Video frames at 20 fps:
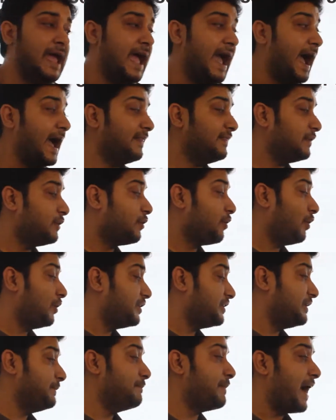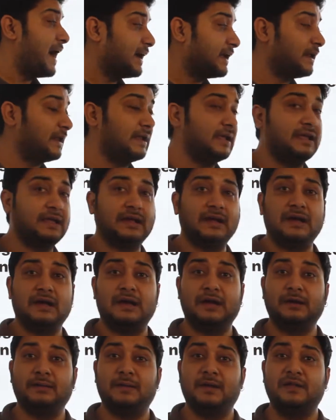and the quality backlink
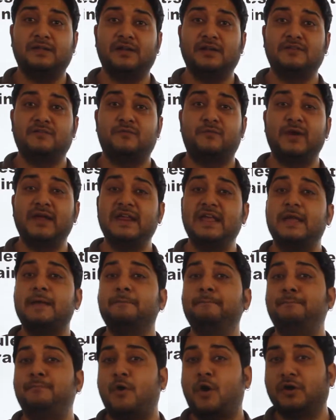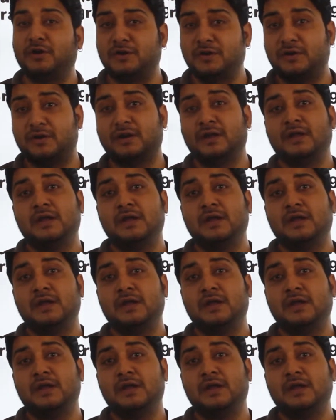is very important.